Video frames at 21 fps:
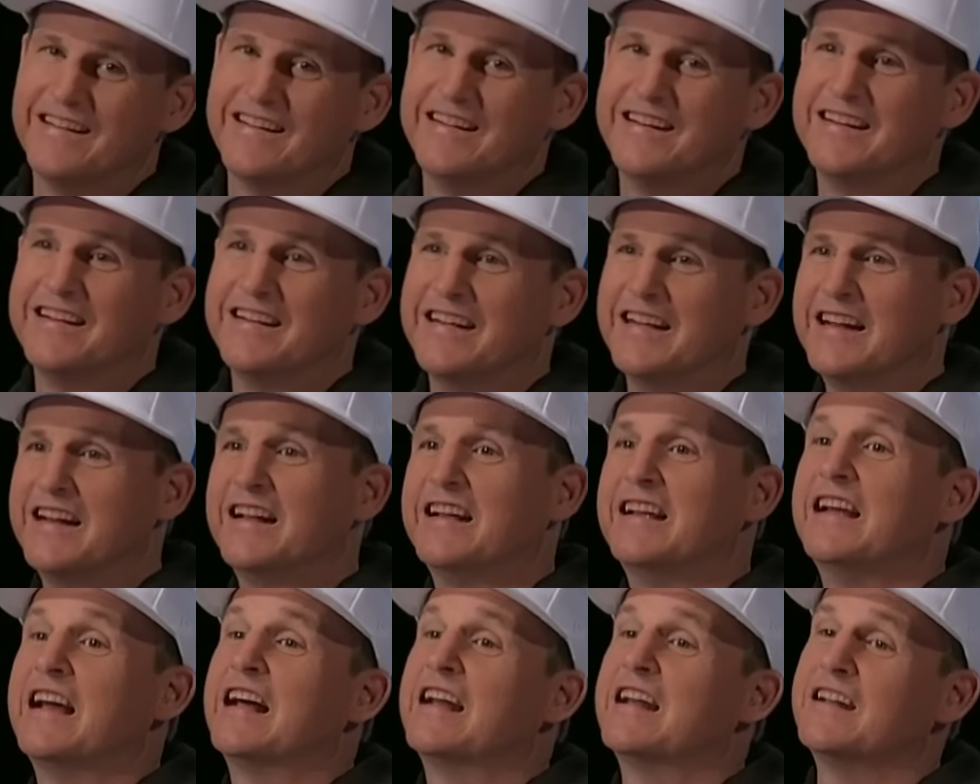so. He didn't get it.
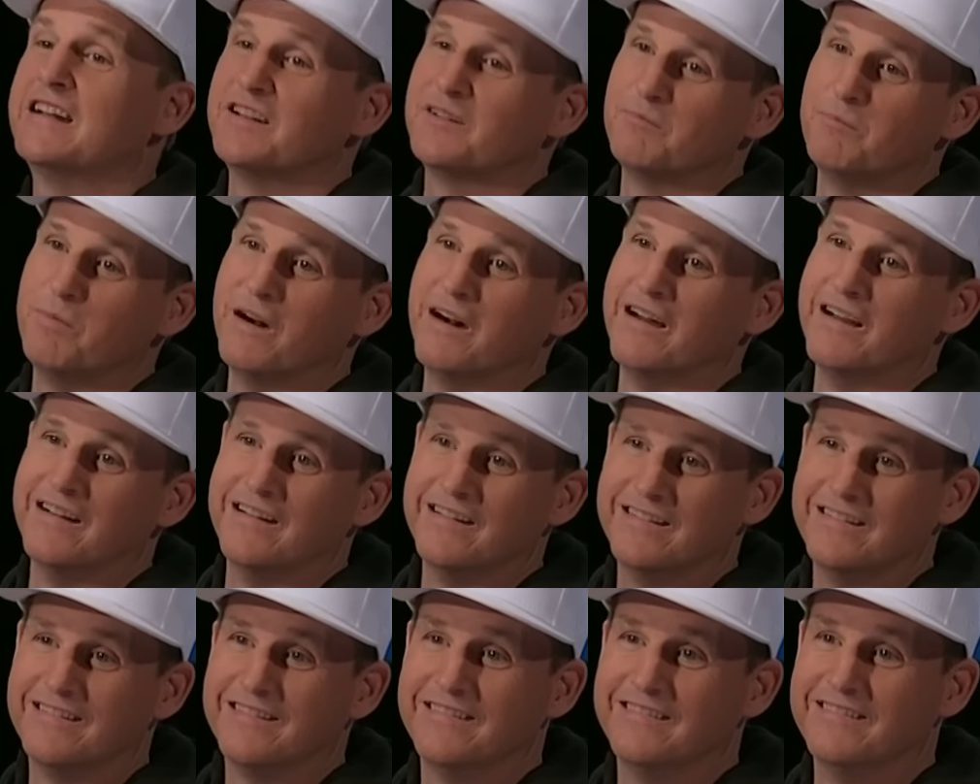He had it in his butt
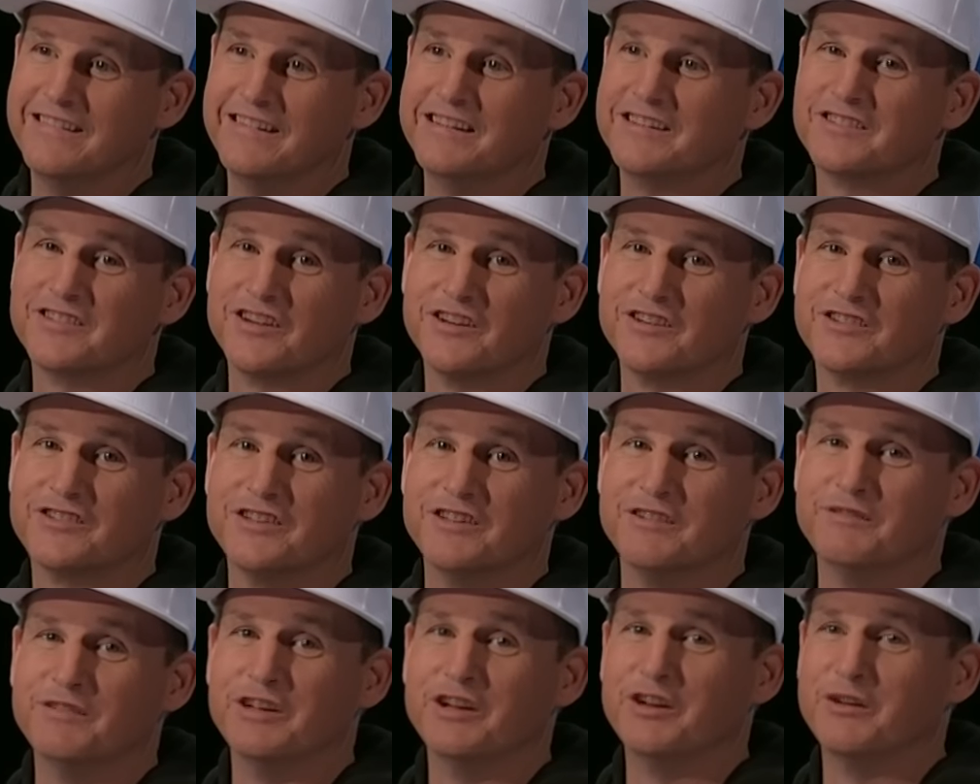when he searched
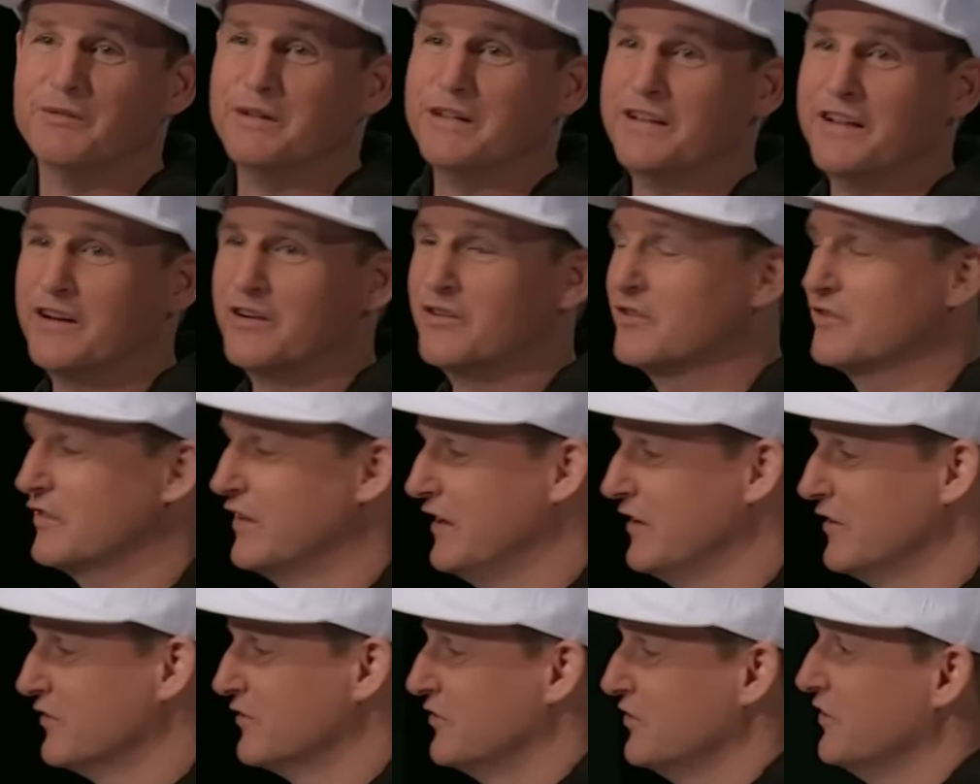him. You know what I mean? They don't,
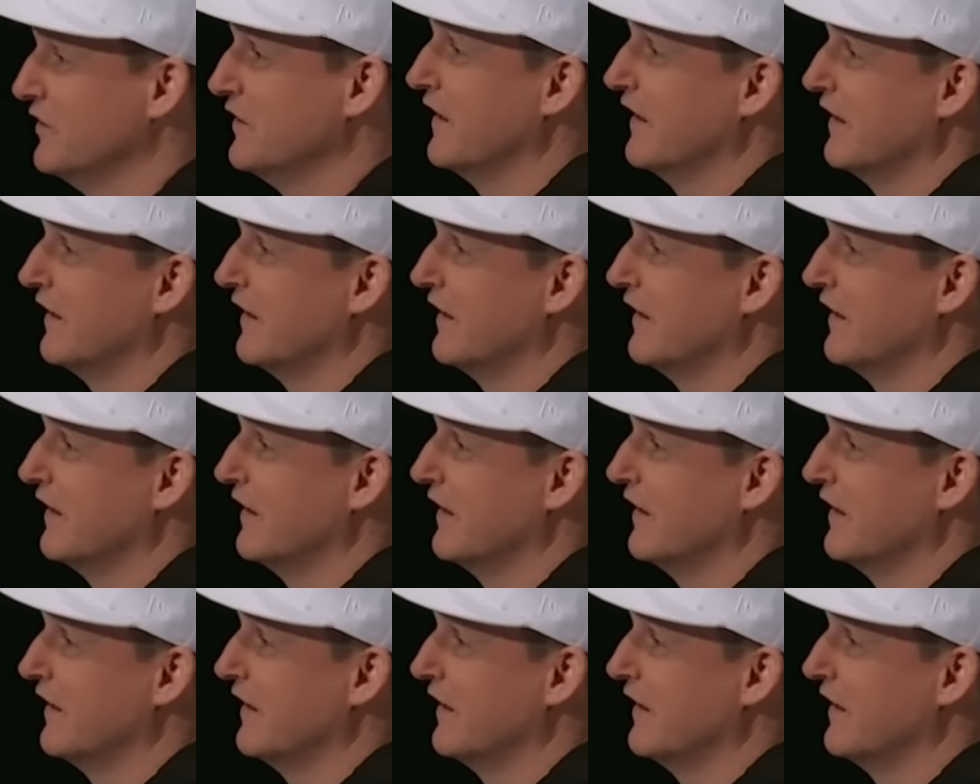they don't do the